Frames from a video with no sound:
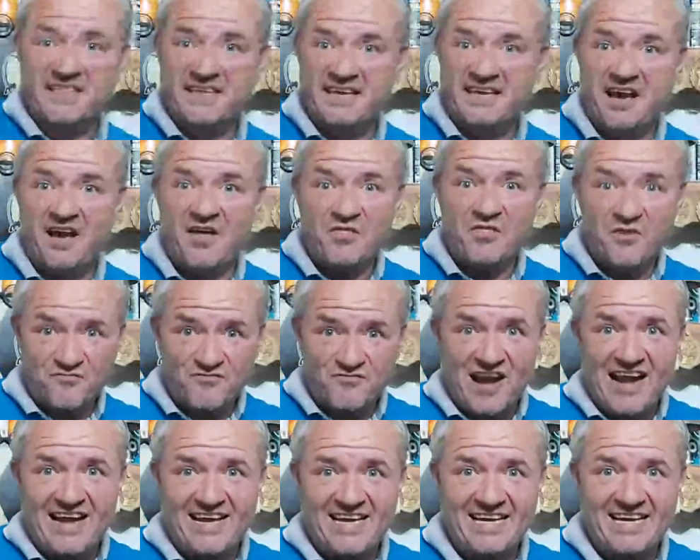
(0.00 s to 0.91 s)
it the
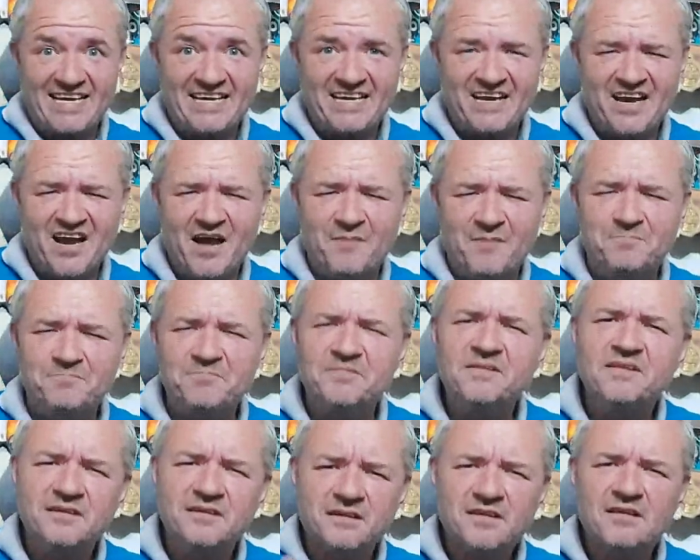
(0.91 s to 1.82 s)
raggy,
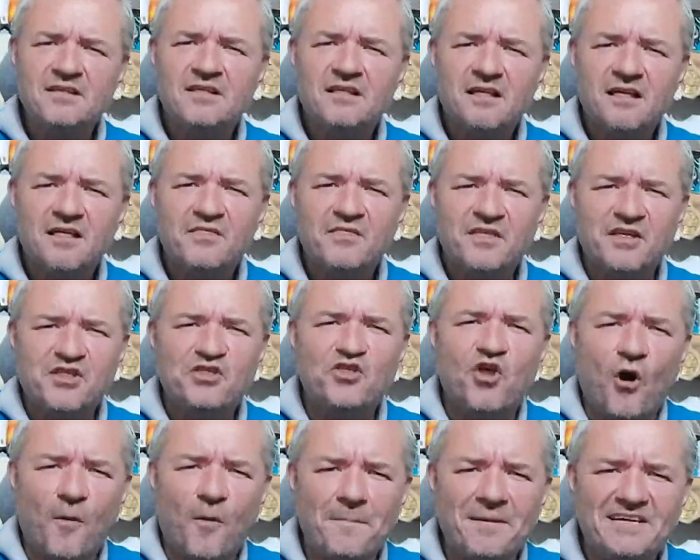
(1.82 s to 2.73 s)
the
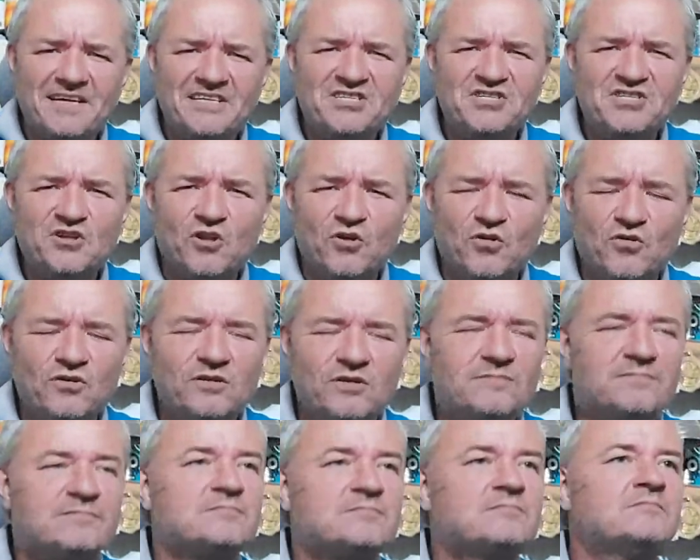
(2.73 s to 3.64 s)
not pissed
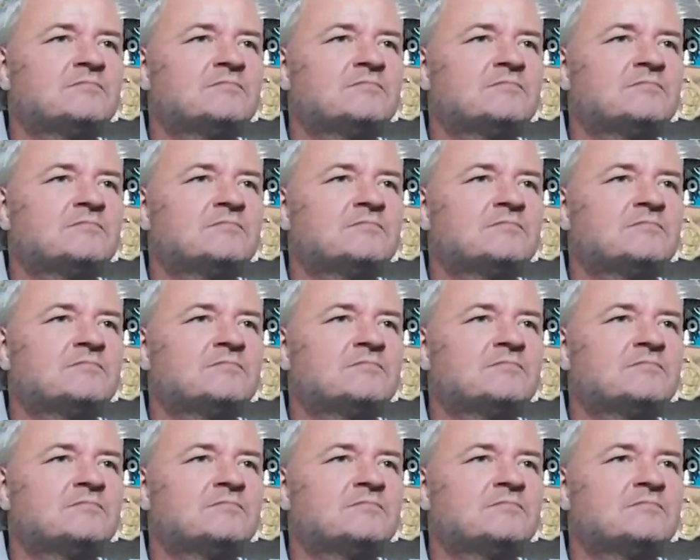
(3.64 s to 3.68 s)
look.